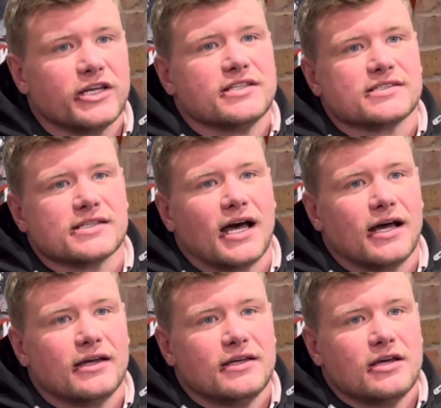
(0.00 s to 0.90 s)
into that
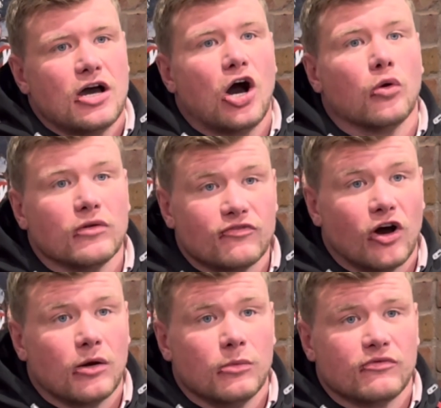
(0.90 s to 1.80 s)
whole
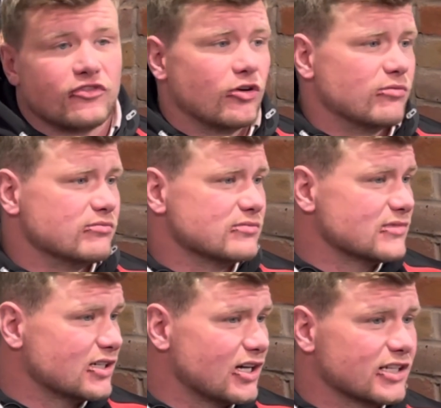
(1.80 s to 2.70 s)
environment, from
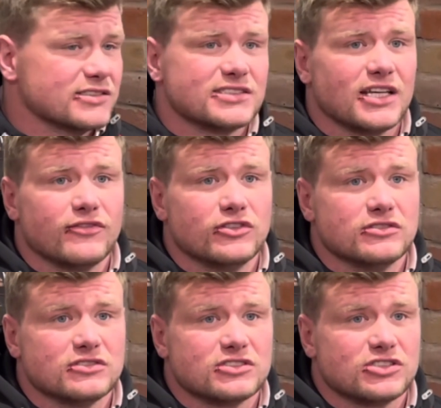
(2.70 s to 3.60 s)
under
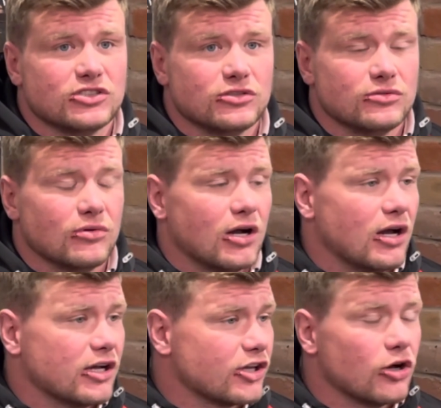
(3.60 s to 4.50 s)
sevens to
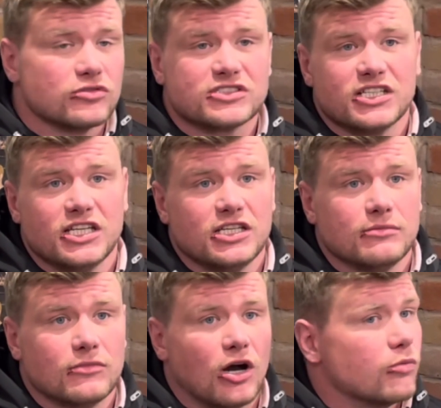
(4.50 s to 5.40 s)
a girls
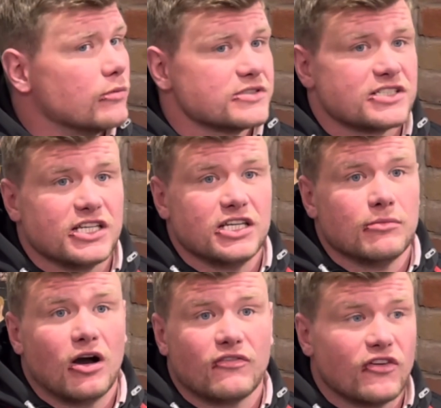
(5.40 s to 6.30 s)
team, our women's team,
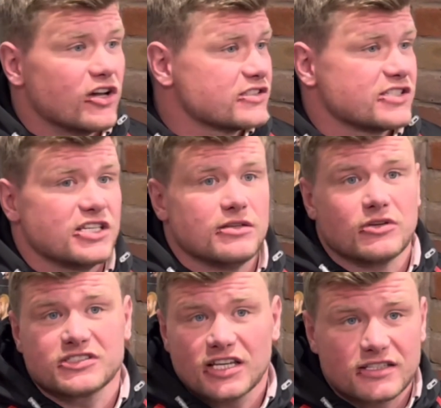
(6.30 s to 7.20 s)
our first team,
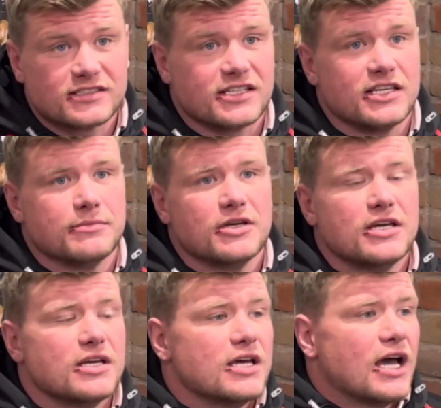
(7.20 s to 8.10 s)
our second team,
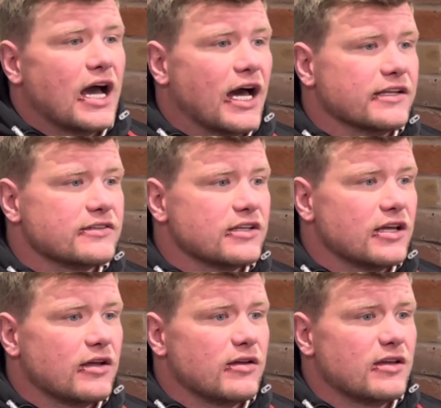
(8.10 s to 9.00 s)
and
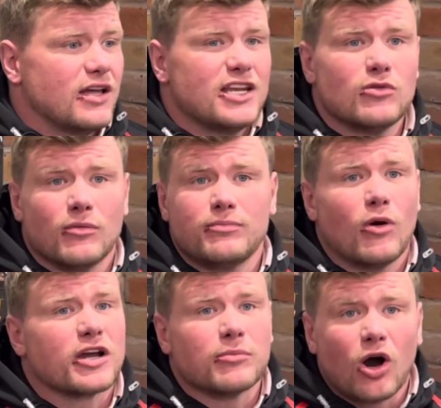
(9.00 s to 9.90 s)
anyone
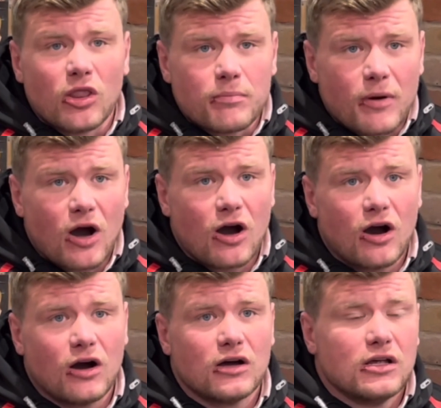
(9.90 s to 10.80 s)
working behind the
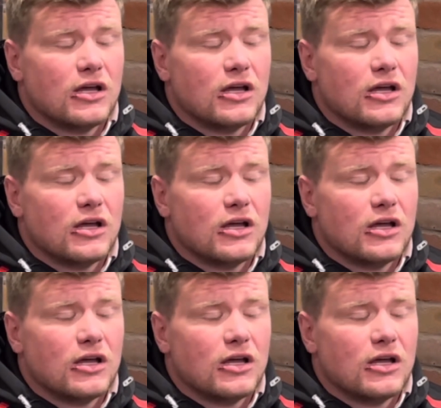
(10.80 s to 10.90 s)
bar.